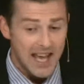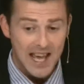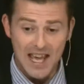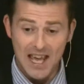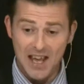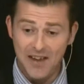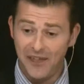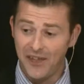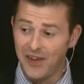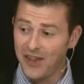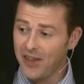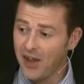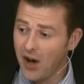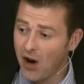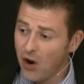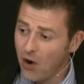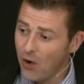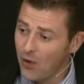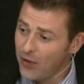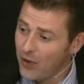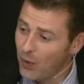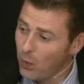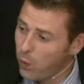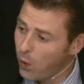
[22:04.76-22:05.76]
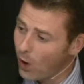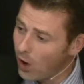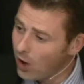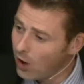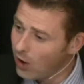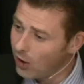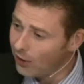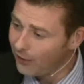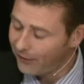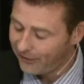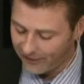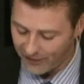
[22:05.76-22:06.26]
Even though the
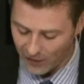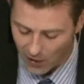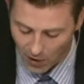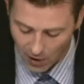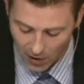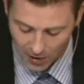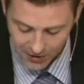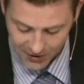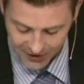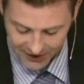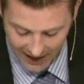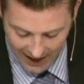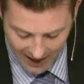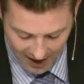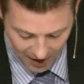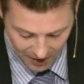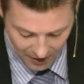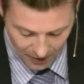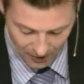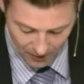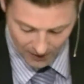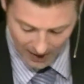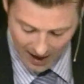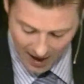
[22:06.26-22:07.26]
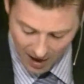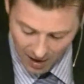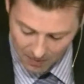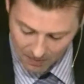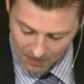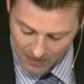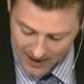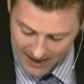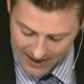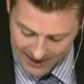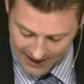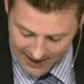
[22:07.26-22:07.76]
world falls down
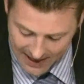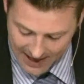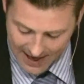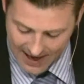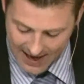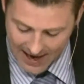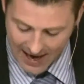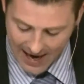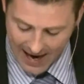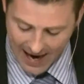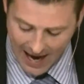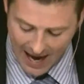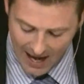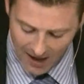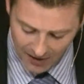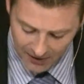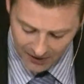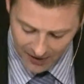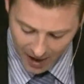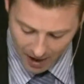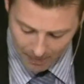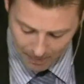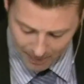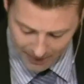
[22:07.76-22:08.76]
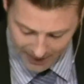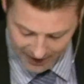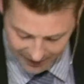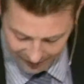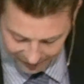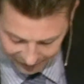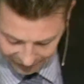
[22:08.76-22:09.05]
around me, I'll not be